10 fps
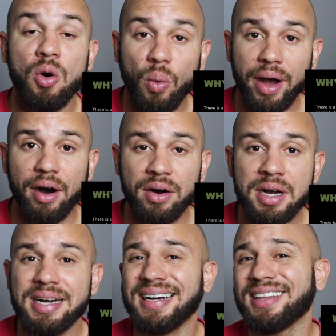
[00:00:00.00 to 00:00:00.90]

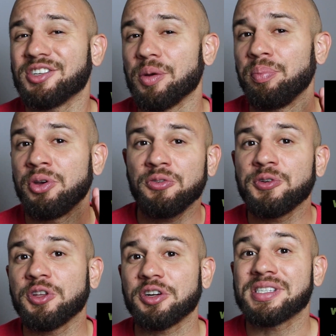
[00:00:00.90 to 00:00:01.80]
Well, there's a
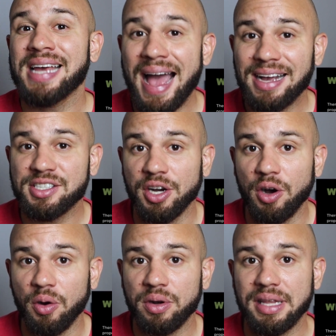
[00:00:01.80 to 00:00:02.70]
beautiful little tax
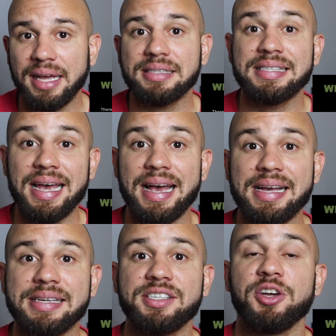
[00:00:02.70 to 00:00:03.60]
code that
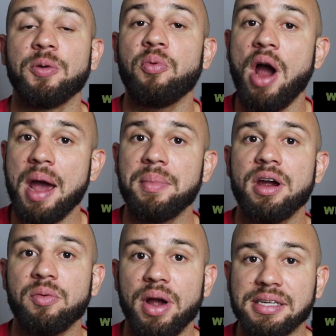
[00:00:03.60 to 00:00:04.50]
says your
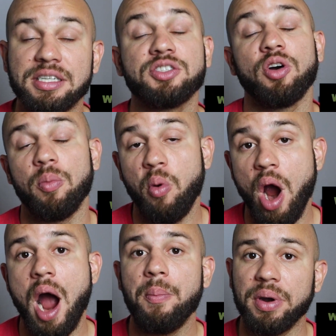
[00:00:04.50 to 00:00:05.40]
primary residence or a
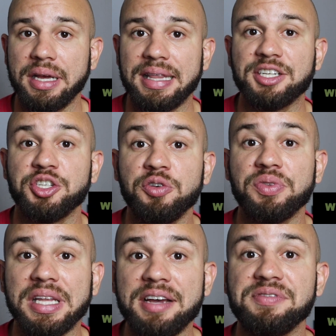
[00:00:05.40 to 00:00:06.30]
property that
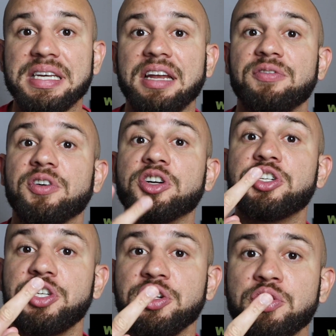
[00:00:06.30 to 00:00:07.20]
you've lived in for
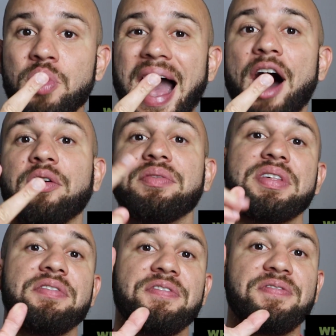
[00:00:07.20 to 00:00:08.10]
2 out of
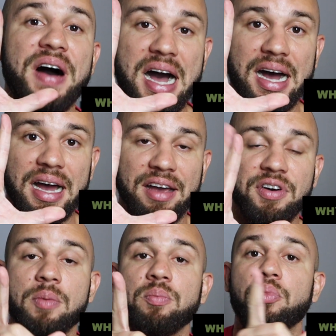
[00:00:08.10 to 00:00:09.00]
the 5
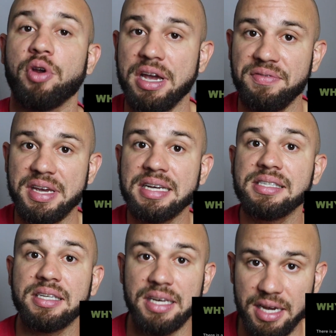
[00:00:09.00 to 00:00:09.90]

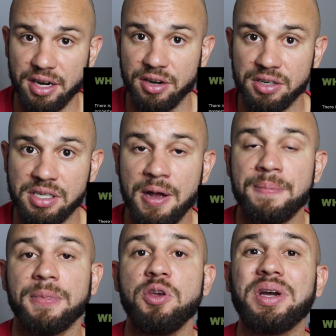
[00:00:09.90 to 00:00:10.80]
previous
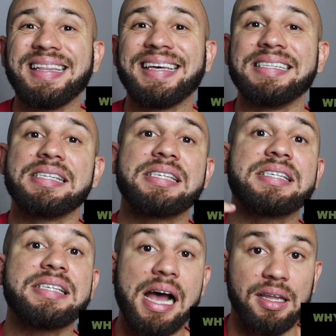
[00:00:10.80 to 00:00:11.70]
years, you can then
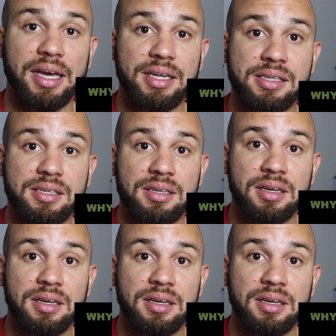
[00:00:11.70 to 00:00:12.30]
sell it